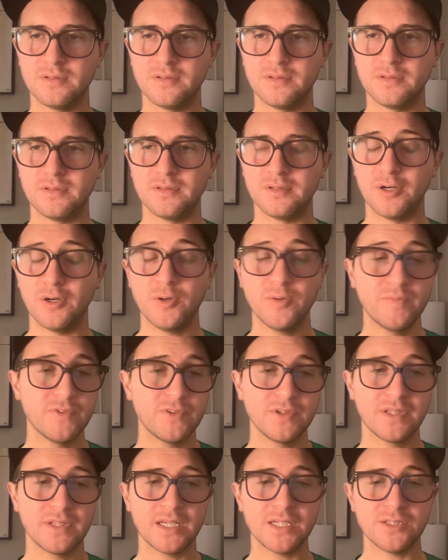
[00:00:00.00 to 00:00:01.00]

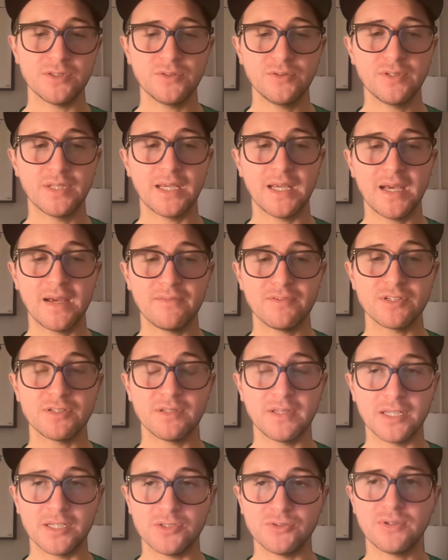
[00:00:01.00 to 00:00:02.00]
hopefully they do.
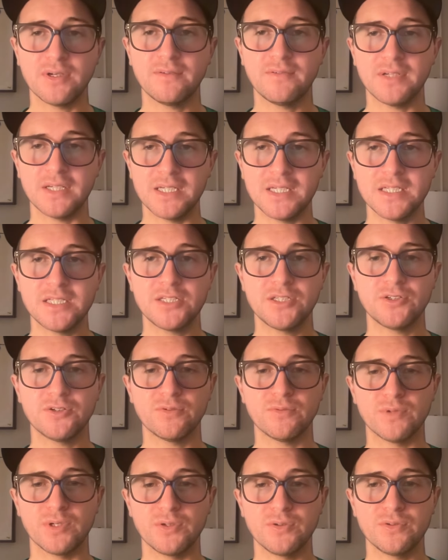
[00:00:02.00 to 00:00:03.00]
They do have an
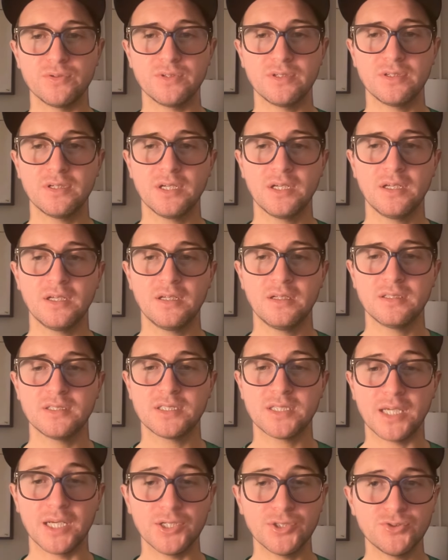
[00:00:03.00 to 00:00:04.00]
easier road
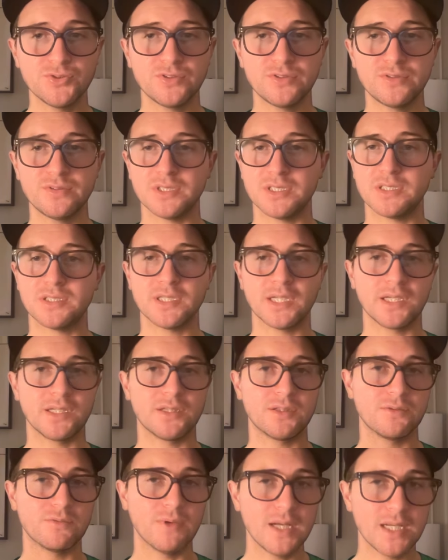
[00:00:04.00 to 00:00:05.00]
schedule. It's
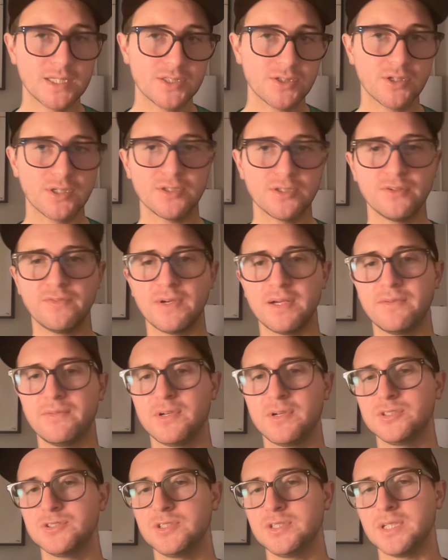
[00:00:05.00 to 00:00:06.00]
like the Reds are under
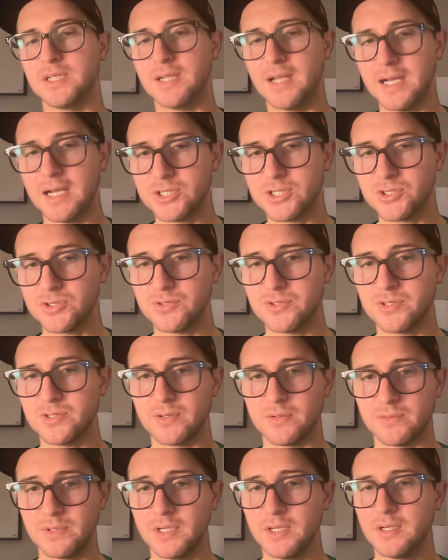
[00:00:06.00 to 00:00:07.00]
500. The Nationals
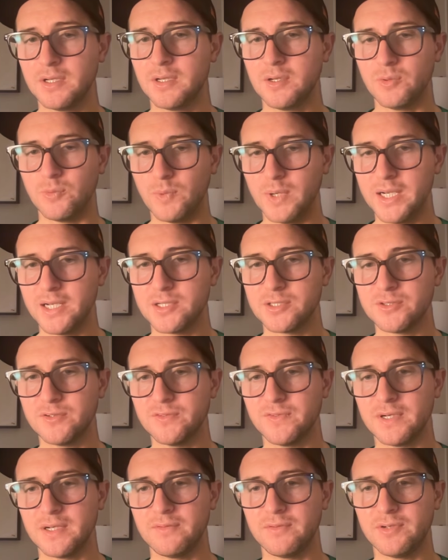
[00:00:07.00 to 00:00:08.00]
are way under
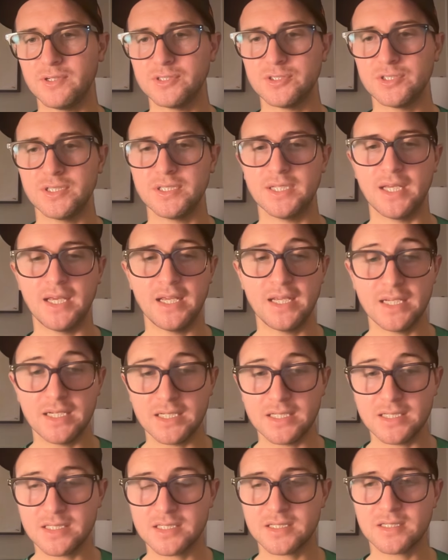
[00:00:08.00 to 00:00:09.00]
500. The
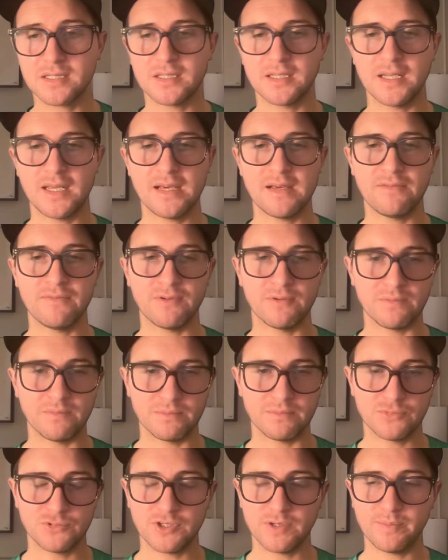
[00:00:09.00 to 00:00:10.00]
A's, they have a
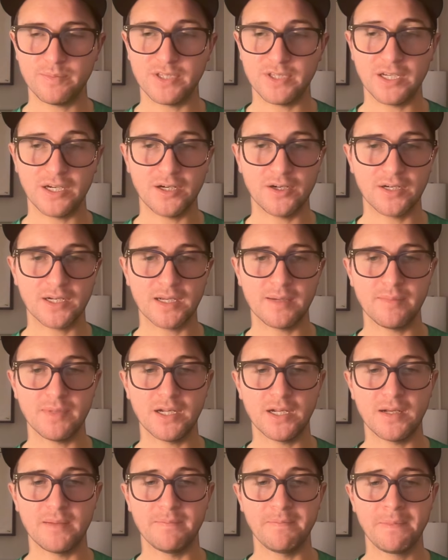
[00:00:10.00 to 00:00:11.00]
trip there coming
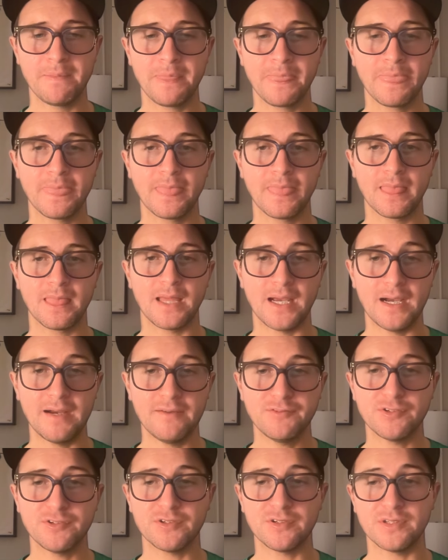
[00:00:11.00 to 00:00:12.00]
up
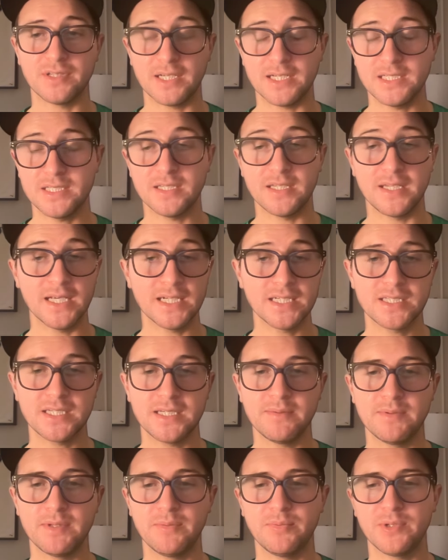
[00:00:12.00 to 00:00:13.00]
after. That's the next
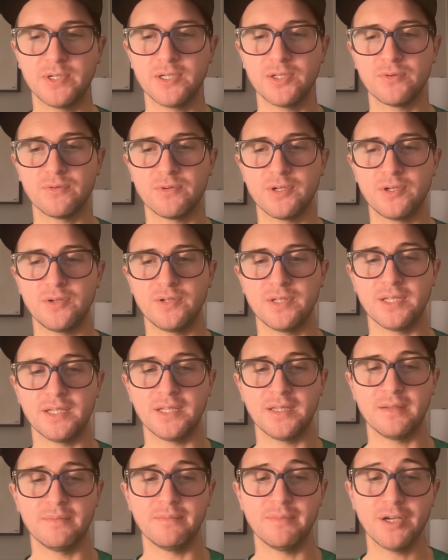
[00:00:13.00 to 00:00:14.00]
team they play on the road. And
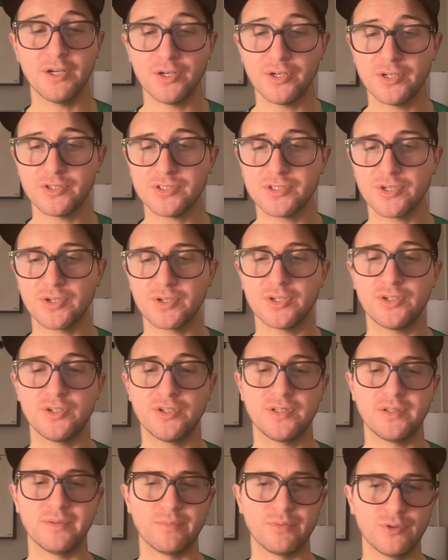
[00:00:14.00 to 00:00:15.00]
then the Mariners are
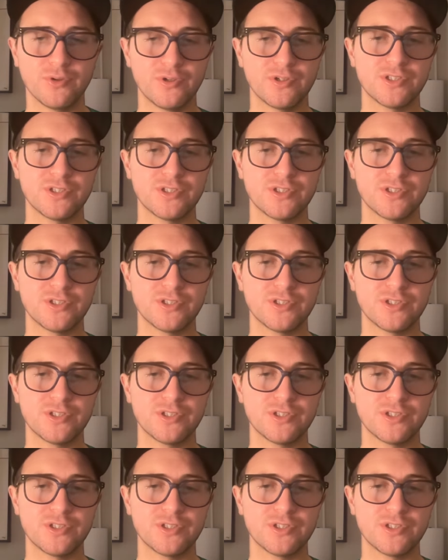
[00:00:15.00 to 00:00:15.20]
good. The Brewers